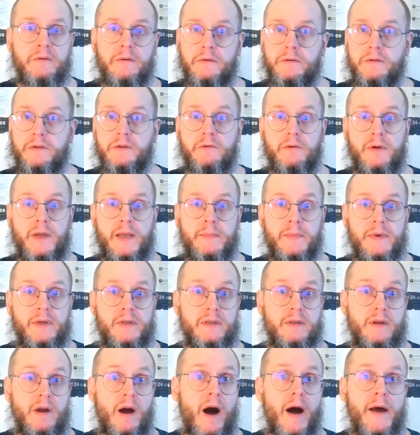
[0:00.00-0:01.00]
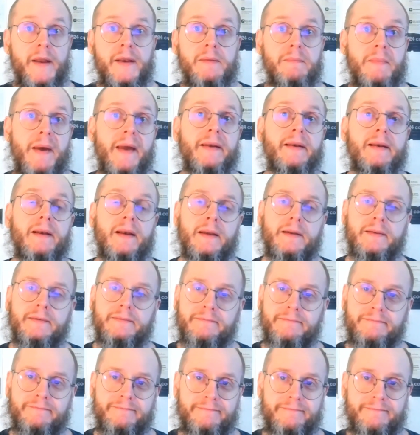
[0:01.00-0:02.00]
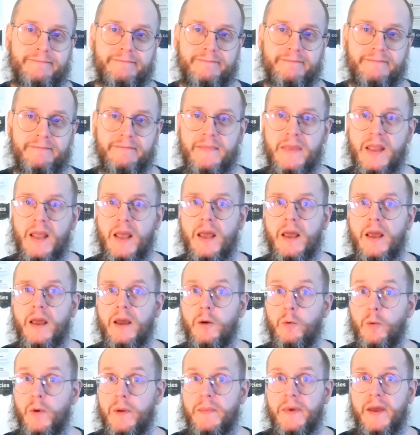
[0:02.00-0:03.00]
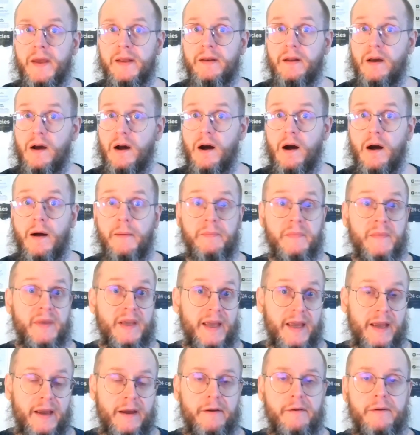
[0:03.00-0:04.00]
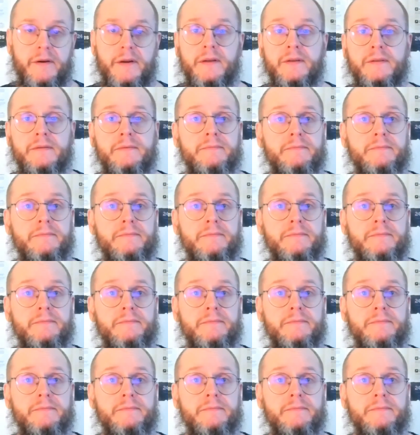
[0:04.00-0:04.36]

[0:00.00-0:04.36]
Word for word: scream is unmanly. Women are caring.